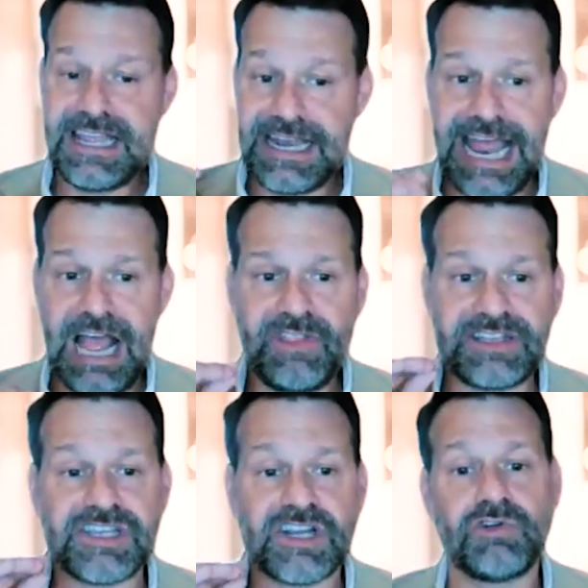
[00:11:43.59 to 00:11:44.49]
Now
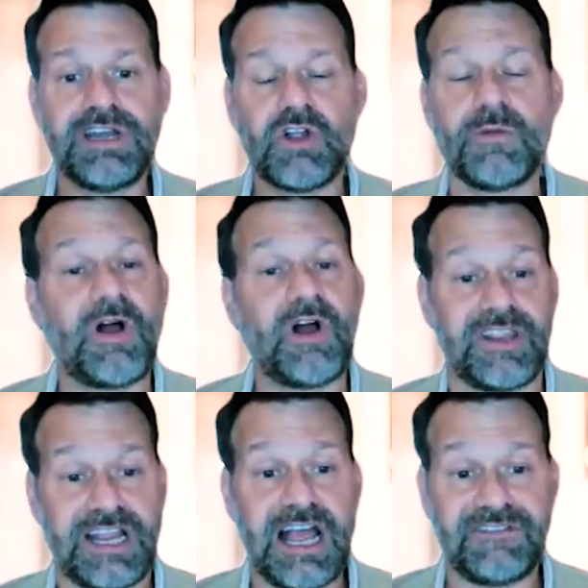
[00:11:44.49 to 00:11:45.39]
that's a critical part of
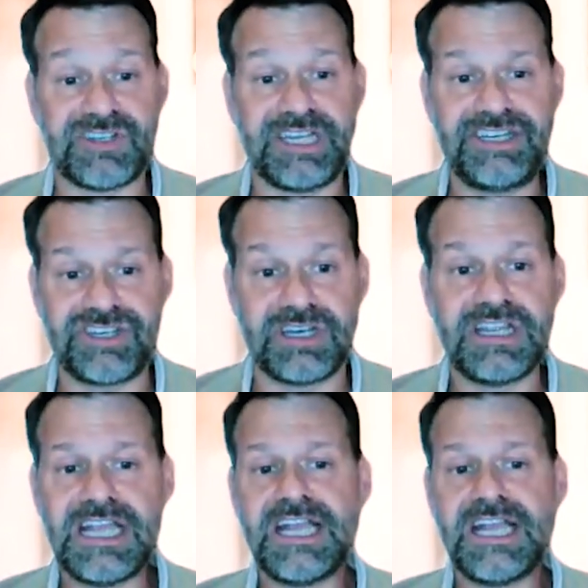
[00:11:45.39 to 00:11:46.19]
the conversation.